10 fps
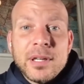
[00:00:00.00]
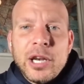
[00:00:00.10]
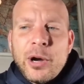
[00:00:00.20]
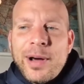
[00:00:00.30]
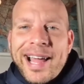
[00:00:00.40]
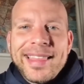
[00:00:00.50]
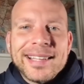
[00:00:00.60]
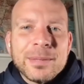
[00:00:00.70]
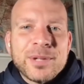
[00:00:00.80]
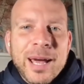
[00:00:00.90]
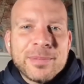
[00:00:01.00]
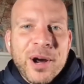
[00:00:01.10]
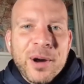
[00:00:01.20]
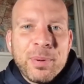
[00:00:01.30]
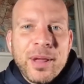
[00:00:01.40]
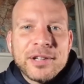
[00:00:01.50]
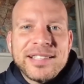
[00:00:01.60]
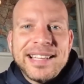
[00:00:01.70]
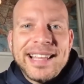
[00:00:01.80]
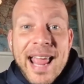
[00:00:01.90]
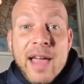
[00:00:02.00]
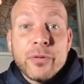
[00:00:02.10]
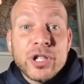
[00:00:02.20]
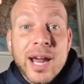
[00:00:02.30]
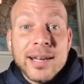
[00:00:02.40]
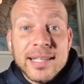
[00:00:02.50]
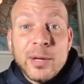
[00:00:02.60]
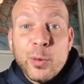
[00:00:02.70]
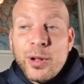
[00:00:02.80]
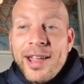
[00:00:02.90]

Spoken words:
I think sometimes our players think that every shot is equal.